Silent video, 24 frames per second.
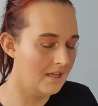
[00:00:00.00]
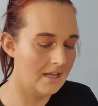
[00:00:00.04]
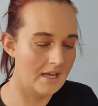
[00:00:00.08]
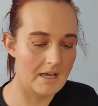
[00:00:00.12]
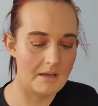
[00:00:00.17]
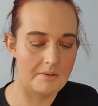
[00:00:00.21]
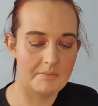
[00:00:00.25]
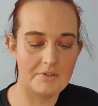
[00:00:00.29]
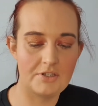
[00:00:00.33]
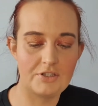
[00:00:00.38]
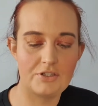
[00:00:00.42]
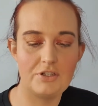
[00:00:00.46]

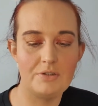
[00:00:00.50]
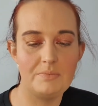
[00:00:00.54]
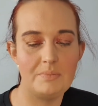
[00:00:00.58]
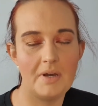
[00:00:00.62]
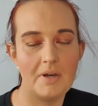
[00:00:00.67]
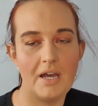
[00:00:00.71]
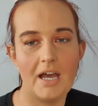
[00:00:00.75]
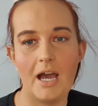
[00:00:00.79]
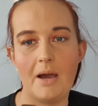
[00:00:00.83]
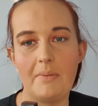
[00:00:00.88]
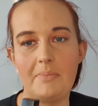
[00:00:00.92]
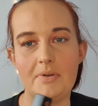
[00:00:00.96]
was super
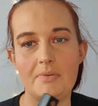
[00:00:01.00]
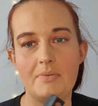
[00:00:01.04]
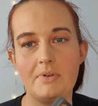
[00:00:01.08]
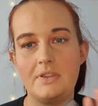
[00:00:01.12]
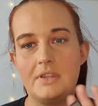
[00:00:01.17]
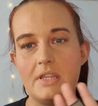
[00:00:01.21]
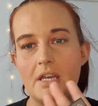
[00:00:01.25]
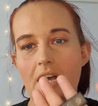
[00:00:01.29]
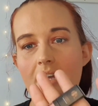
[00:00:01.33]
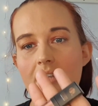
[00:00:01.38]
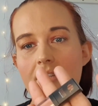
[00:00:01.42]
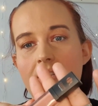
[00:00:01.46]
happy with
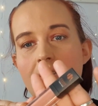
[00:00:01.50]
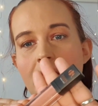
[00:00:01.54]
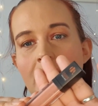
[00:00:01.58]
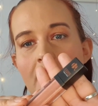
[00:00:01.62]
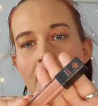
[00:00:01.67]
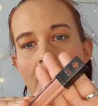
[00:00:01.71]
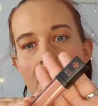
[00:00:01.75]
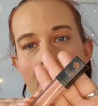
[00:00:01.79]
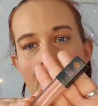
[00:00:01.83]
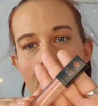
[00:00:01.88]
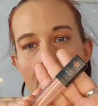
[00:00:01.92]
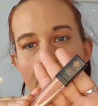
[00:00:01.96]
that.
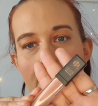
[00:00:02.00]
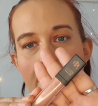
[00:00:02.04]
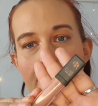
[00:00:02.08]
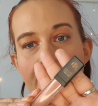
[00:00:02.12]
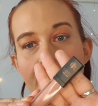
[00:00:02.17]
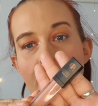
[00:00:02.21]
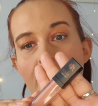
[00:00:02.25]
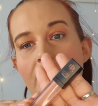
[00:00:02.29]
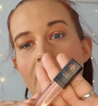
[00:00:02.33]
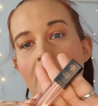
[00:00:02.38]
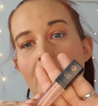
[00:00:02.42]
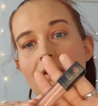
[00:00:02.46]

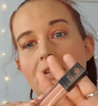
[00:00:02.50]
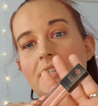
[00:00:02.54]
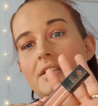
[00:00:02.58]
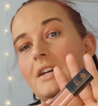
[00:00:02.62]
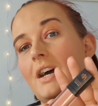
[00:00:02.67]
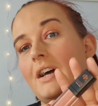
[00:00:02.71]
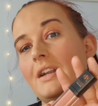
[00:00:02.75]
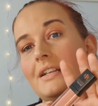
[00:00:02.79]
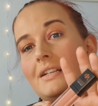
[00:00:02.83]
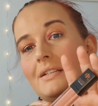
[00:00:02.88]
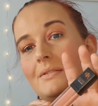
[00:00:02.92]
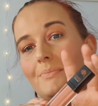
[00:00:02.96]

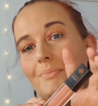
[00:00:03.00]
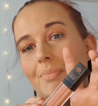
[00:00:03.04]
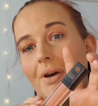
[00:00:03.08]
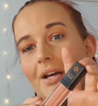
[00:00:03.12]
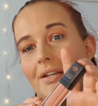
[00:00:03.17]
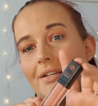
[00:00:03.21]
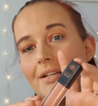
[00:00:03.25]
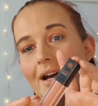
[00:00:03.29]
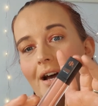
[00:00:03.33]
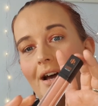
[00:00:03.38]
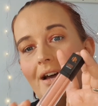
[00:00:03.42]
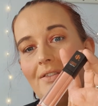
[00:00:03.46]
£4.99 isn't
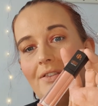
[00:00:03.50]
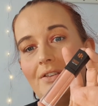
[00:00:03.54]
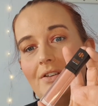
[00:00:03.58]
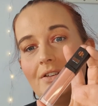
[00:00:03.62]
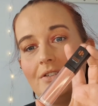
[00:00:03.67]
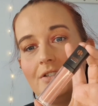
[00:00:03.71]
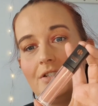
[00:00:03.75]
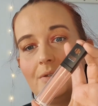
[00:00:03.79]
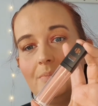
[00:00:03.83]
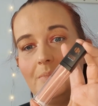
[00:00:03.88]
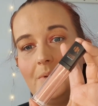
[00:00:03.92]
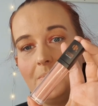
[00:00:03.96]
bad either,
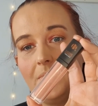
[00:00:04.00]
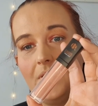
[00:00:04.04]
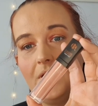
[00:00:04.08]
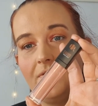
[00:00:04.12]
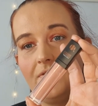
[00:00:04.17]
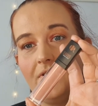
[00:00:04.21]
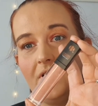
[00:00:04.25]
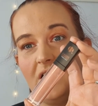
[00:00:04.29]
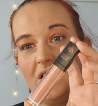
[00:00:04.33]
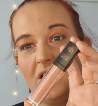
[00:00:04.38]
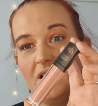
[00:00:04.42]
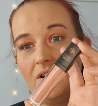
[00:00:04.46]
to be
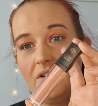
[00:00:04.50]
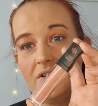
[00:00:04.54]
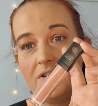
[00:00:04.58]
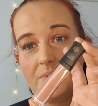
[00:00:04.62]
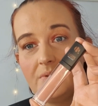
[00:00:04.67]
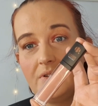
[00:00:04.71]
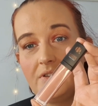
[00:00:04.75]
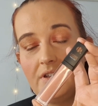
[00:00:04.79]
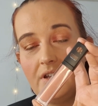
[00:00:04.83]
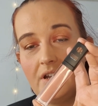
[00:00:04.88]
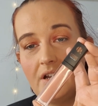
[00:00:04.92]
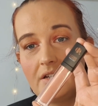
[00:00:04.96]
perfectly honest
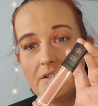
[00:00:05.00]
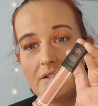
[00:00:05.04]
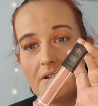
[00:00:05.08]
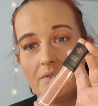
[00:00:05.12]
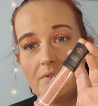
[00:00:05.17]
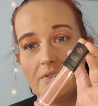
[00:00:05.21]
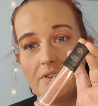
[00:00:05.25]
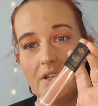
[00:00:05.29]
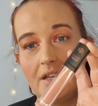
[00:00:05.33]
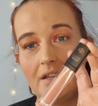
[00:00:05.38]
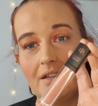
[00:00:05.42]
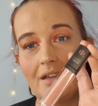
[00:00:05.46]
with you, I
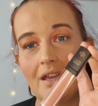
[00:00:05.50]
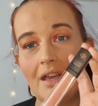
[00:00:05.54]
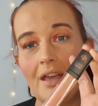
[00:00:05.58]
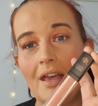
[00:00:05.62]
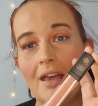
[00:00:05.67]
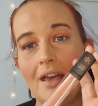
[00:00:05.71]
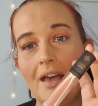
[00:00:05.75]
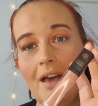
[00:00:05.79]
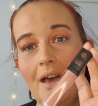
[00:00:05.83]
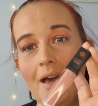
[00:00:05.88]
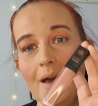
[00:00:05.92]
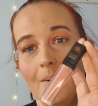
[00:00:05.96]
don't think.
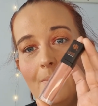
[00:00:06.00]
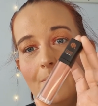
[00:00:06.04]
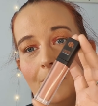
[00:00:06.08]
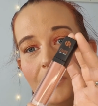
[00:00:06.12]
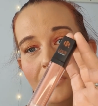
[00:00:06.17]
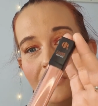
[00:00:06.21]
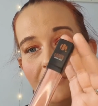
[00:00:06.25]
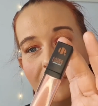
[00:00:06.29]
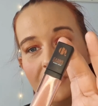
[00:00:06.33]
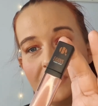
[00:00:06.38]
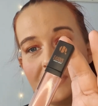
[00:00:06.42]
But for